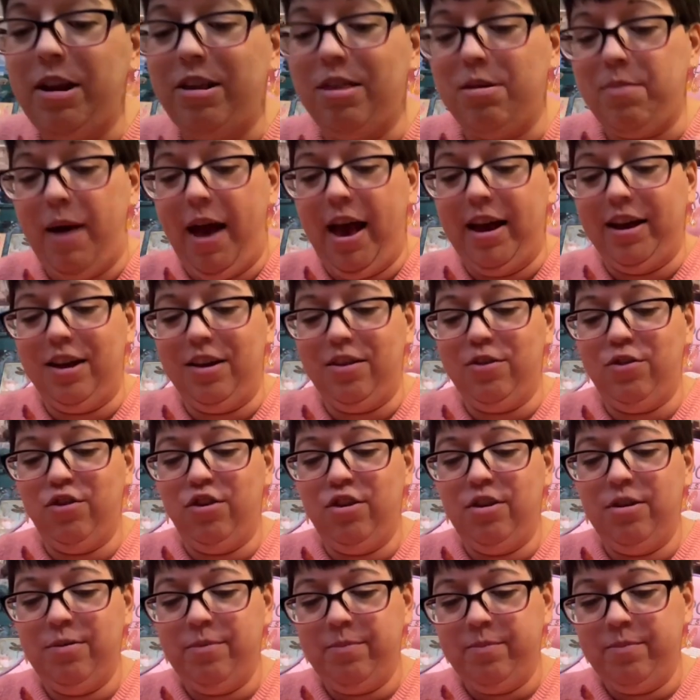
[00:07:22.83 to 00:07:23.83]
the package.
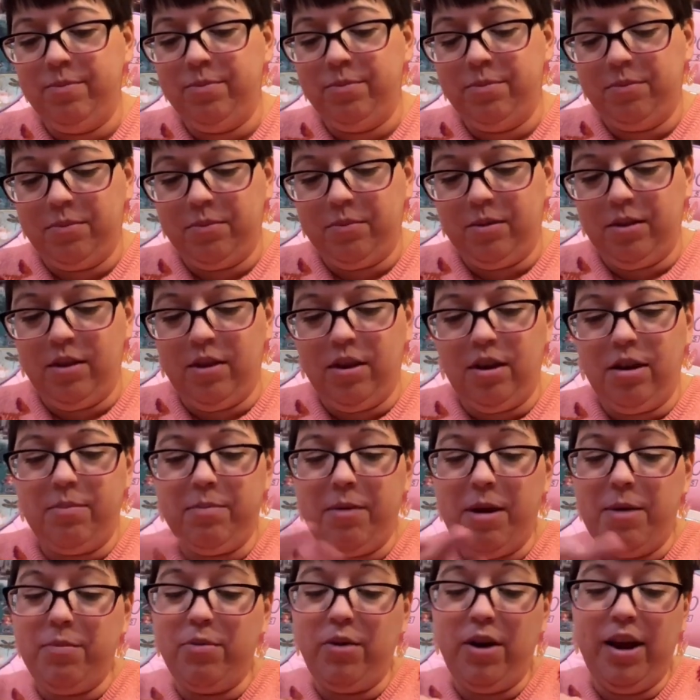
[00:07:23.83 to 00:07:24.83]

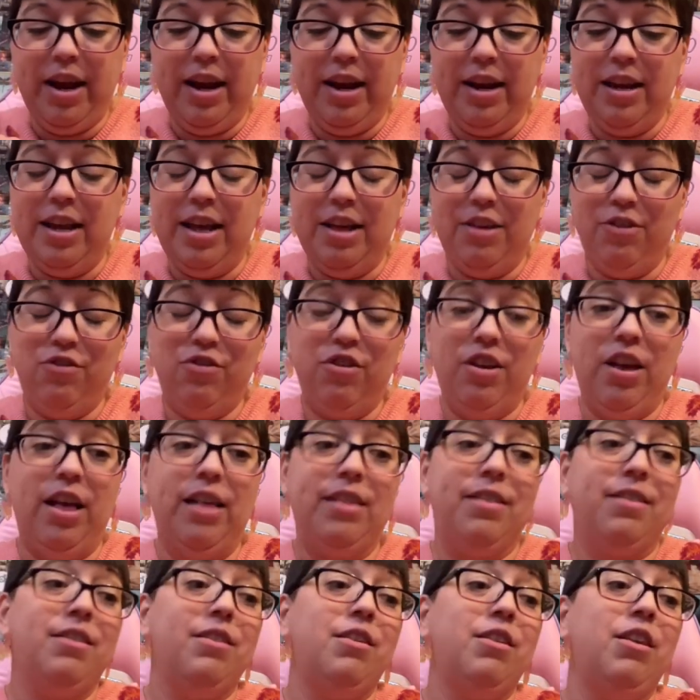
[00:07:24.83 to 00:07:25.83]
My brain is
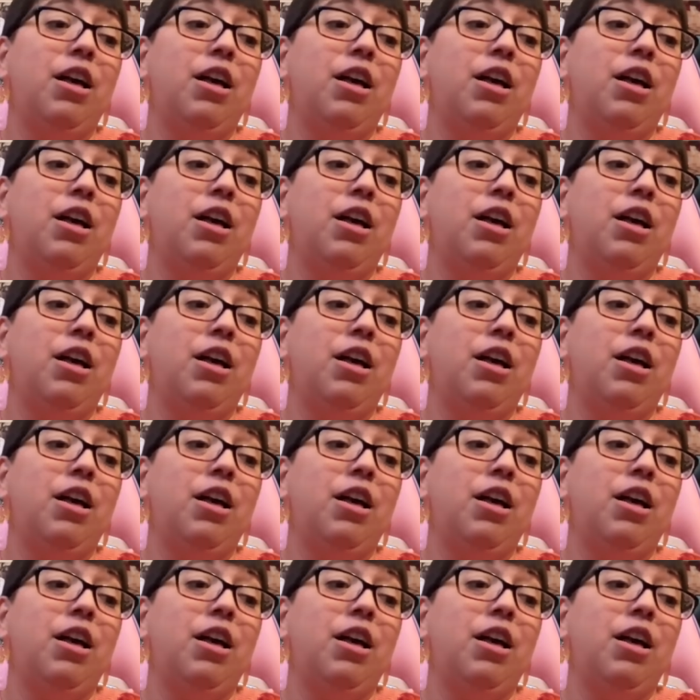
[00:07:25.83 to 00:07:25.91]
just